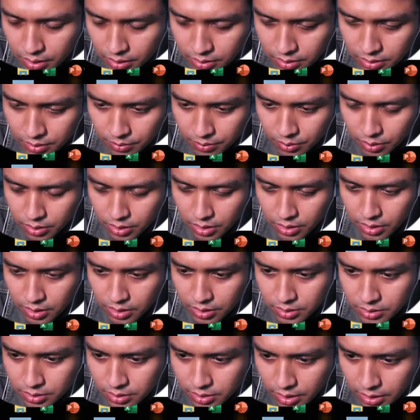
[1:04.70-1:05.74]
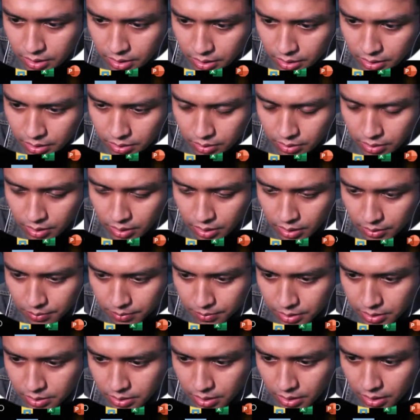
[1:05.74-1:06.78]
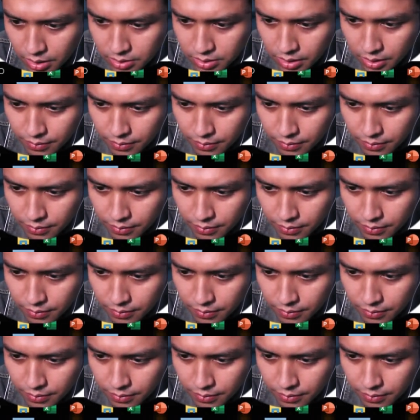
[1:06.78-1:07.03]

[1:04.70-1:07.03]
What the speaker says: The important thing is setting. You can personalize